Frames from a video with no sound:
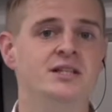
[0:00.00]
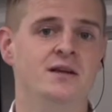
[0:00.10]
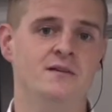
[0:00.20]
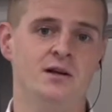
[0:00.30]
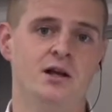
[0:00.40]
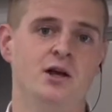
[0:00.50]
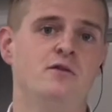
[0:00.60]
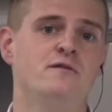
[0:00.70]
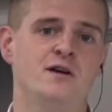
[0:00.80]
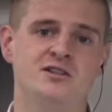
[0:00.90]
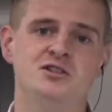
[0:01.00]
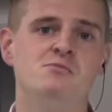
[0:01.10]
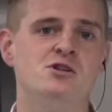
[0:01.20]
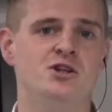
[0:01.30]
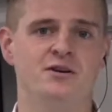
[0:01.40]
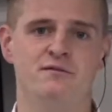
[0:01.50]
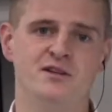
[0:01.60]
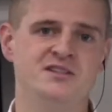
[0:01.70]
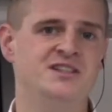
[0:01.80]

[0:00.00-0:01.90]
a lot of customers are investing